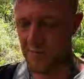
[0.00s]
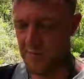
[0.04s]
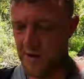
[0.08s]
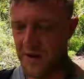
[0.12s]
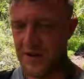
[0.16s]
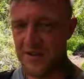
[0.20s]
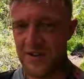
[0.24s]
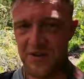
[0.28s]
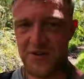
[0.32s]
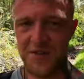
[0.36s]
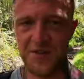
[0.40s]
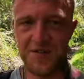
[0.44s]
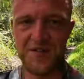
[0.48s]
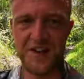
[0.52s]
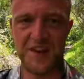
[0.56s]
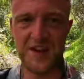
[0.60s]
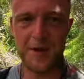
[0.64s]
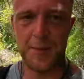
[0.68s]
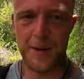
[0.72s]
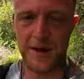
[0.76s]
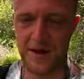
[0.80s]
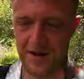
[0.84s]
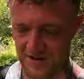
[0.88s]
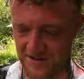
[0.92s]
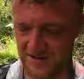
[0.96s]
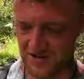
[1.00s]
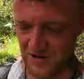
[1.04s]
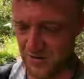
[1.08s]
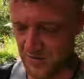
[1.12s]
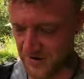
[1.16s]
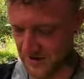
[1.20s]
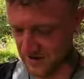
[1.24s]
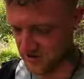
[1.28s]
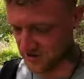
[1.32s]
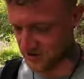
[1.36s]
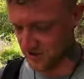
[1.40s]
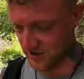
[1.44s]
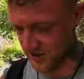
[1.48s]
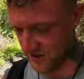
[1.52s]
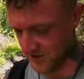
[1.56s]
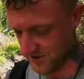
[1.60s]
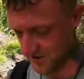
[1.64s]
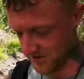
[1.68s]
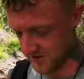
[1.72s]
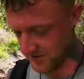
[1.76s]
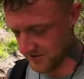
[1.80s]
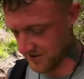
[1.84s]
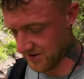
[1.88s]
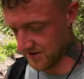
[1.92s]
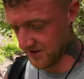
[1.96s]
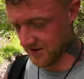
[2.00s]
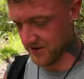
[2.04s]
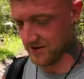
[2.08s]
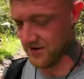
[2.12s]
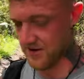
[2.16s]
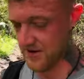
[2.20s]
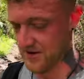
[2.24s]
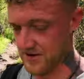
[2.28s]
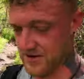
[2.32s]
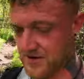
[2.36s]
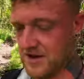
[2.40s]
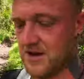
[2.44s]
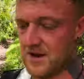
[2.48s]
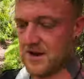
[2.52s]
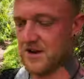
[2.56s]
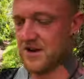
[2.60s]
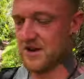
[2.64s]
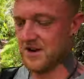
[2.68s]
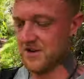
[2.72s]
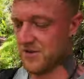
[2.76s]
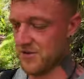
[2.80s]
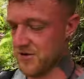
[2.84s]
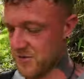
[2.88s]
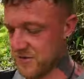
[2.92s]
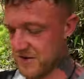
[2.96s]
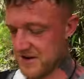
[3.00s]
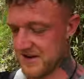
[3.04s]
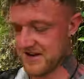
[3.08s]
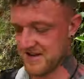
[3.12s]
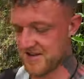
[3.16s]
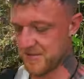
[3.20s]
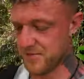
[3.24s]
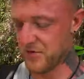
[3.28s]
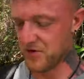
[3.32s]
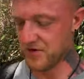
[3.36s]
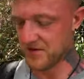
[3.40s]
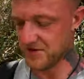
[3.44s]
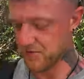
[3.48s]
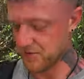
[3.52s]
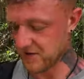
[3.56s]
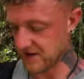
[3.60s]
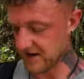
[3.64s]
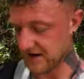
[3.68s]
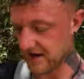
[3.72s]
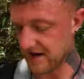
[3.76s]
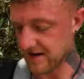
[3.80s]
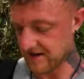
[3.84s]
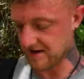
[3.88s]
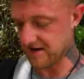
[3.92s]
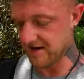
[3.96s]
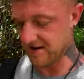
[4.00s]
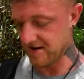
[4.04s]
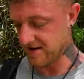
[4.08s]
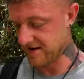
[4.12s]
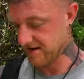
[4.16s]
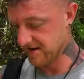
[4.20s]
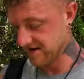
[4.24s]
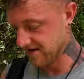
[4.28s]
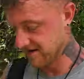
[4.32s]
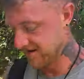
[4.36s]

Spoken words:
I don't want to think about it too much. And I don't want to be disappointed when I get there.